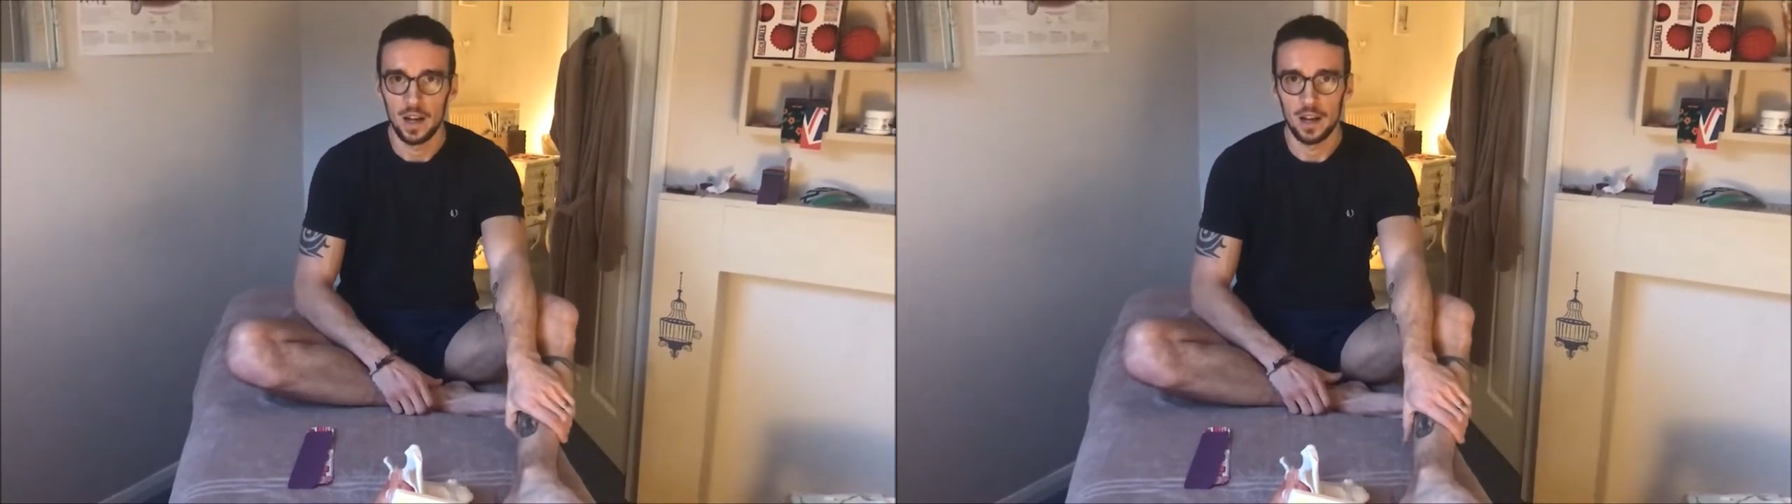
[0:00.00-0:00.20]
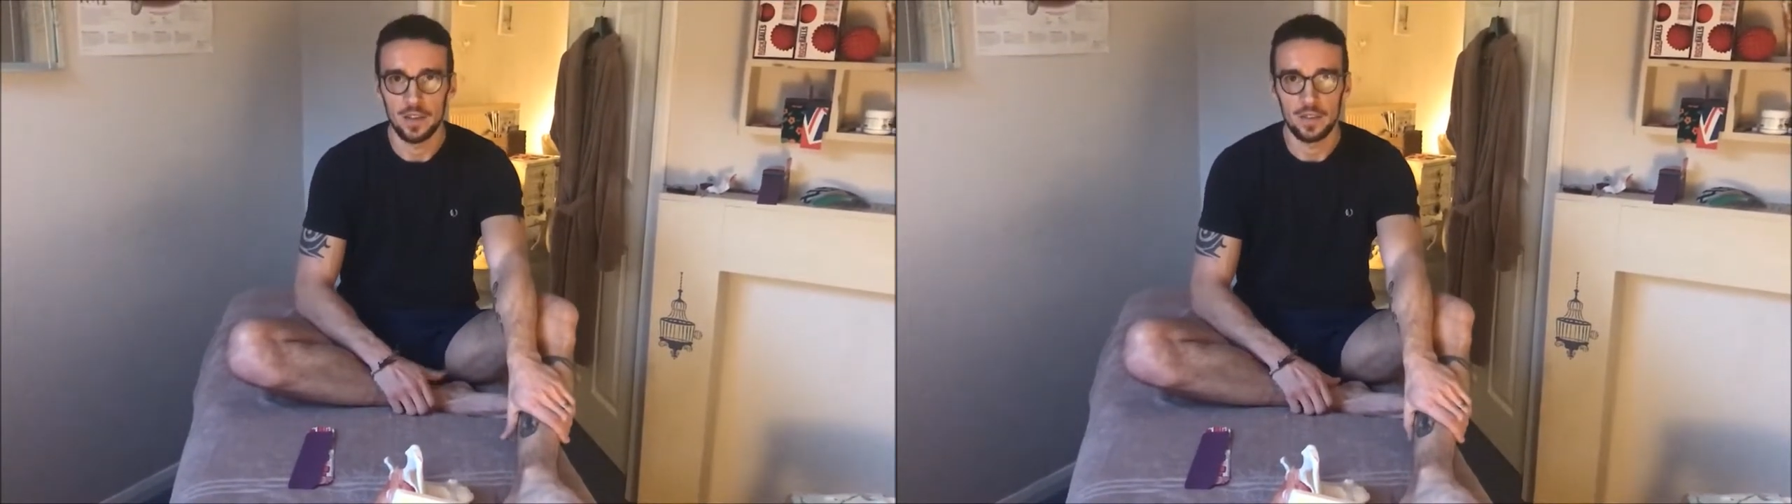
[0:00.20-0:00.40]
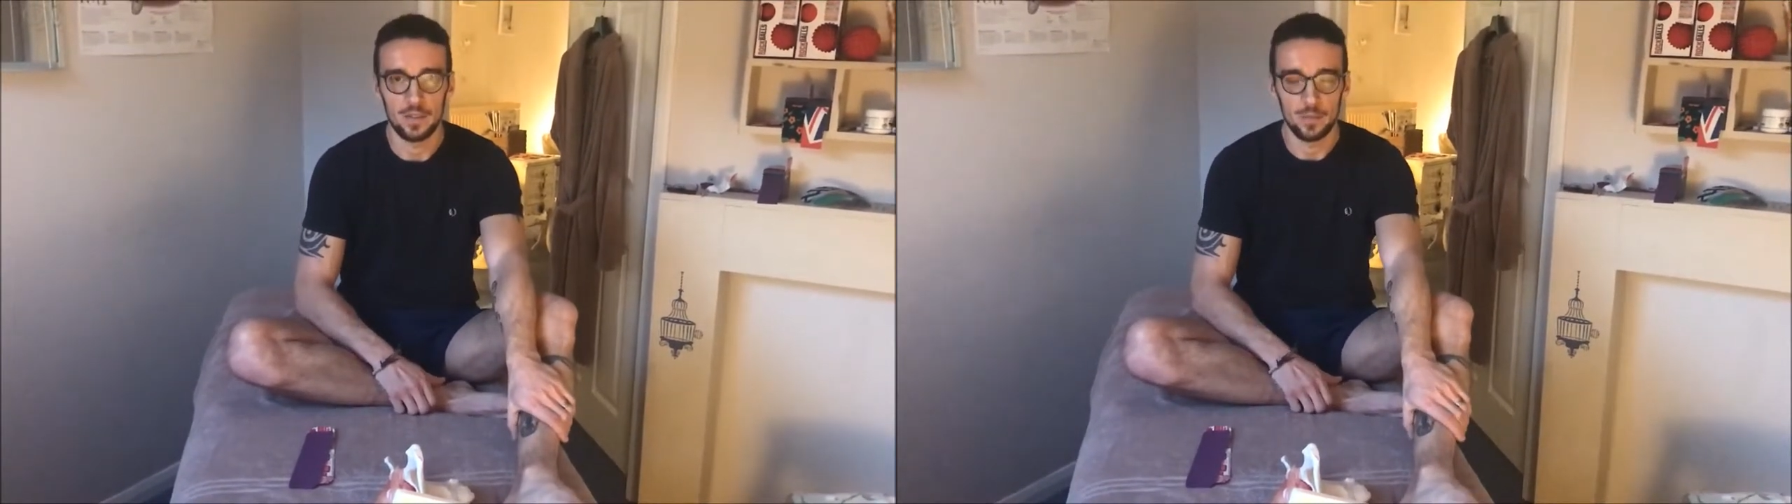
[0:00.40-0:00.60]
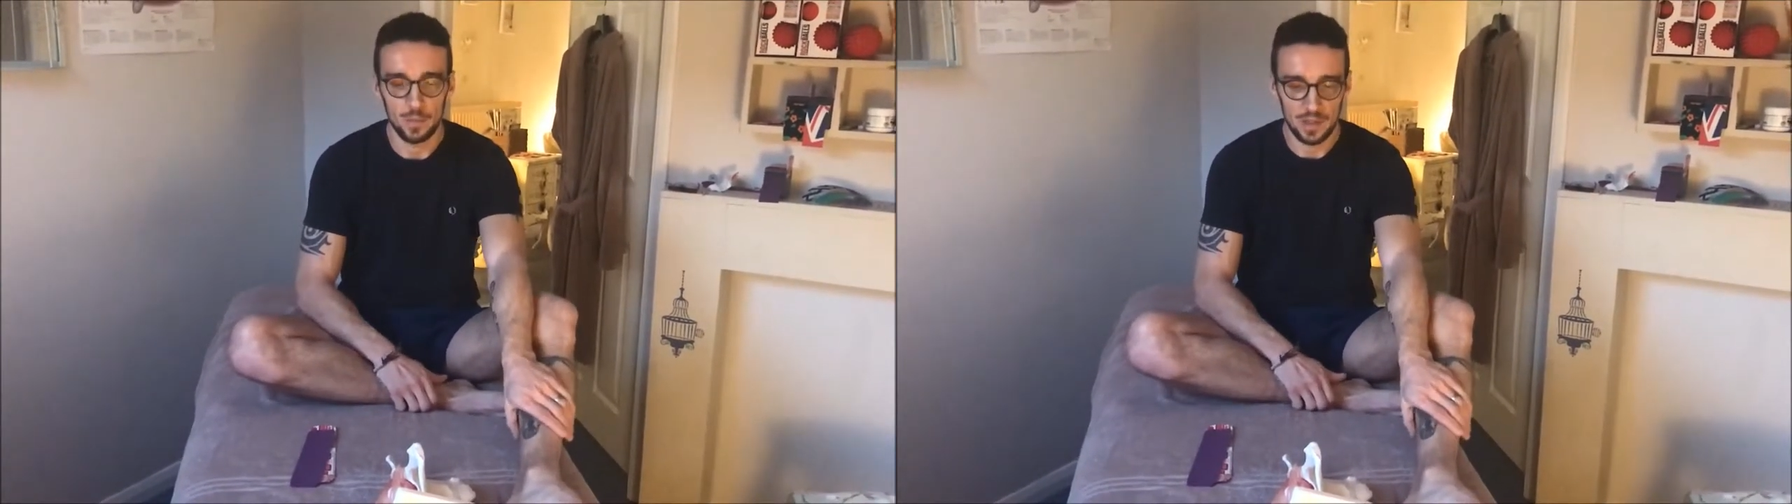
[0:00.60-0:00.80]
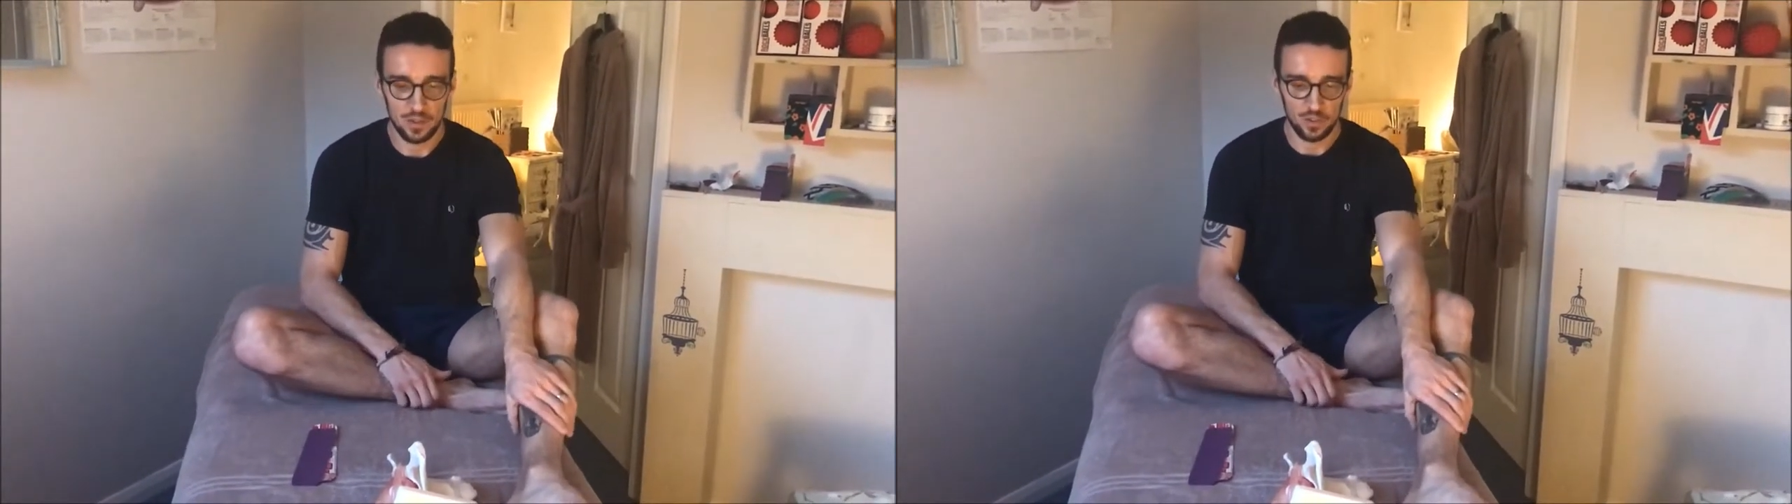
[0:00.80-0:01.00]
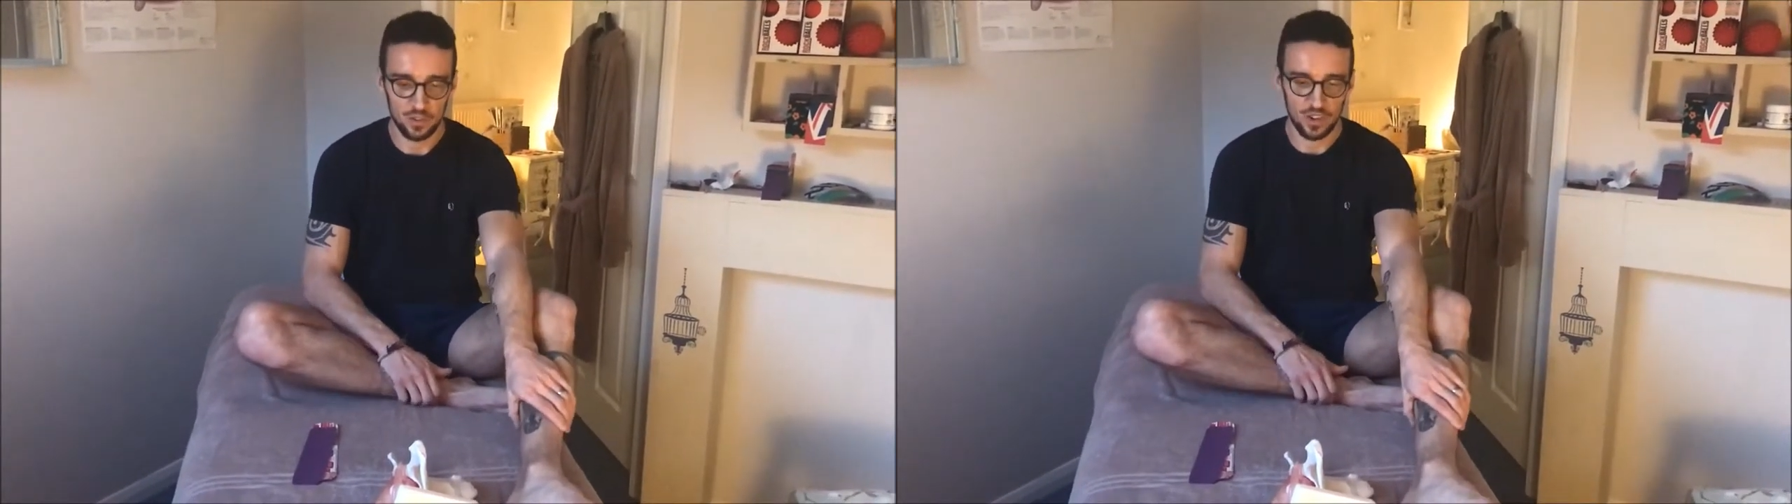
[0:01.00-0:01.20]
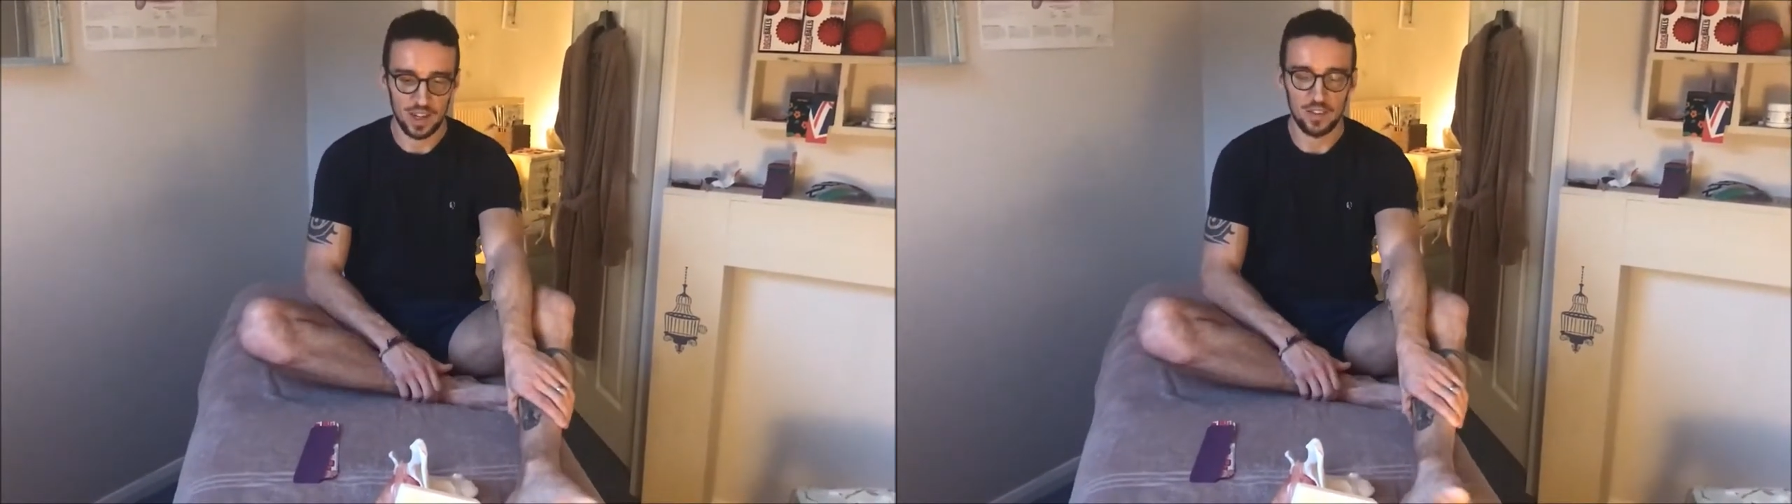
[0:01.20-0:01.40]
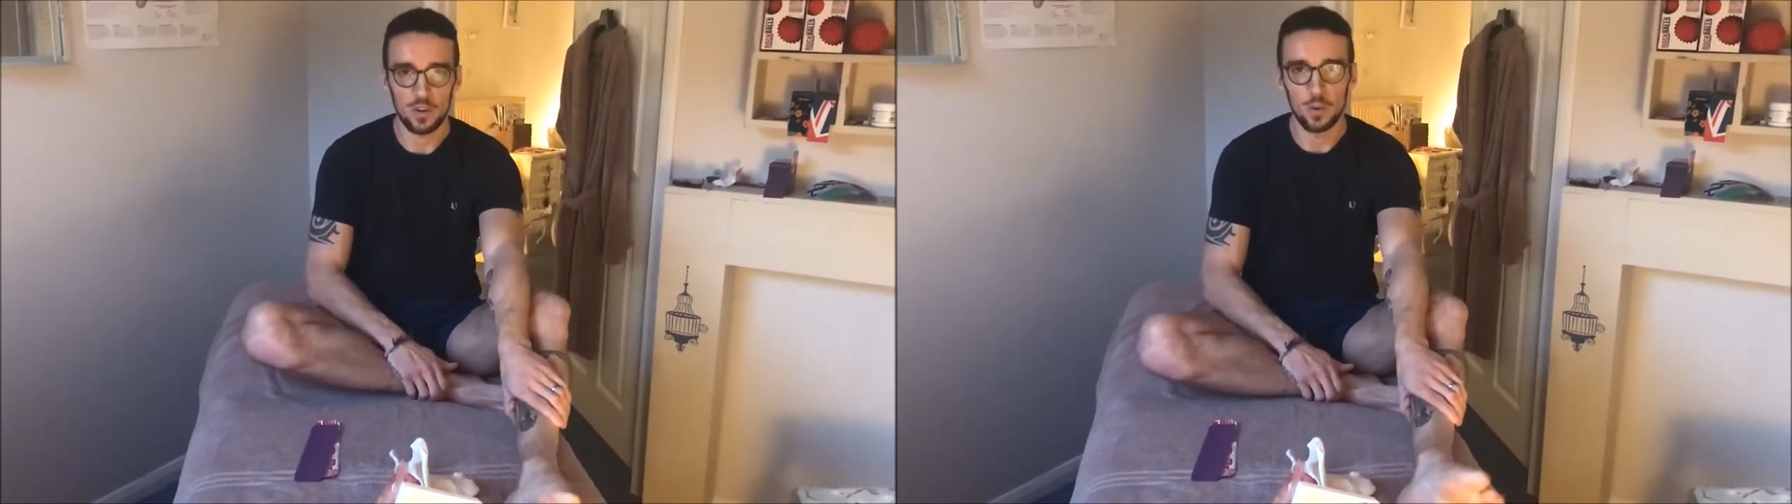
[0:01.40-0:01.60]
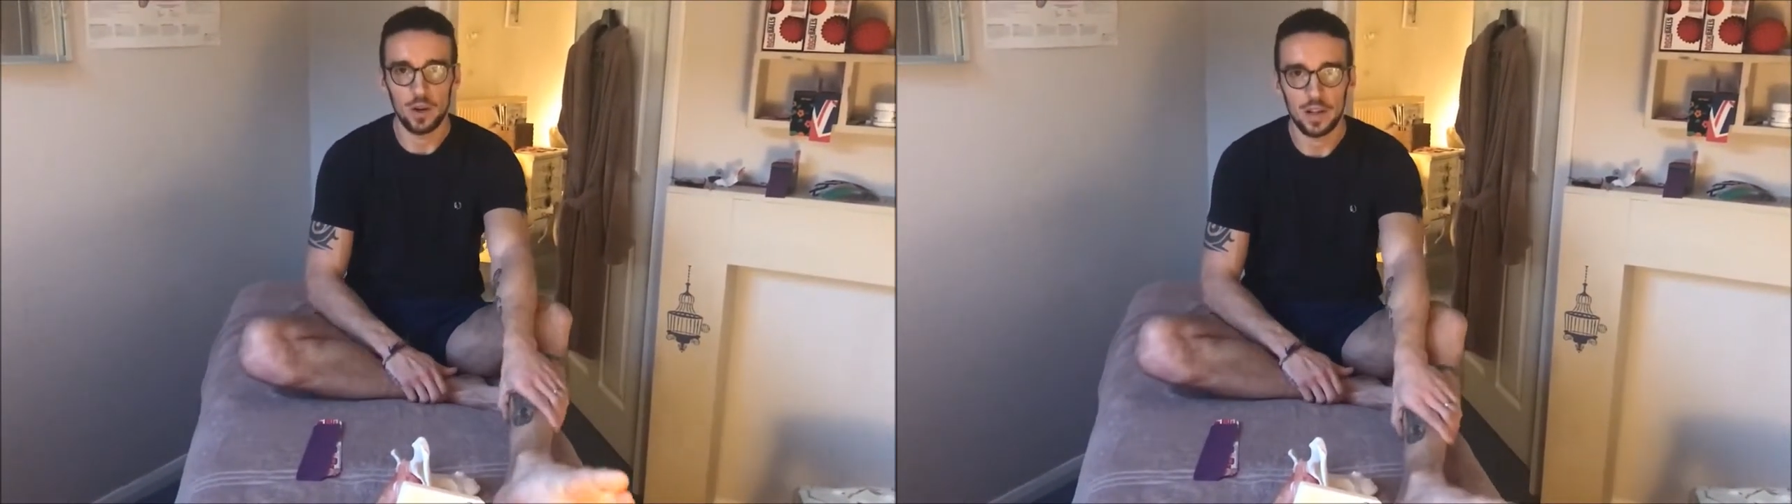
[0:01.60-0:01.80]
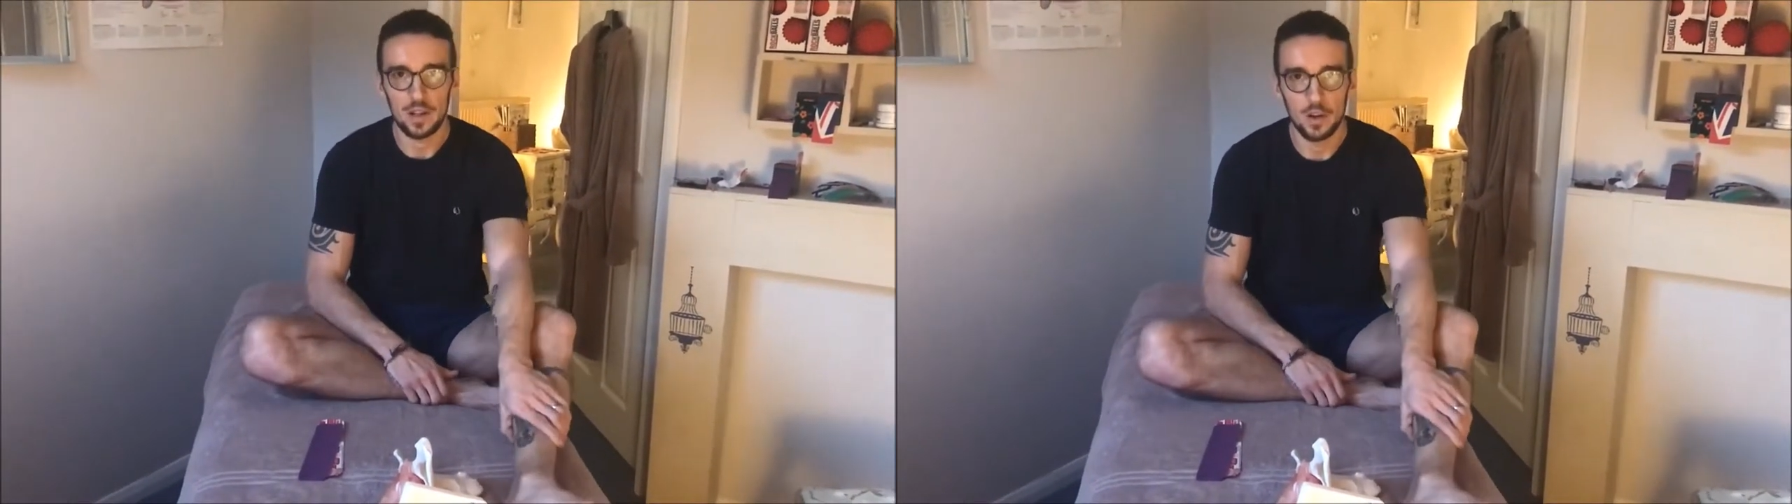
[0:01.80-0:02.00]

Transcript: Uh, these strains are quite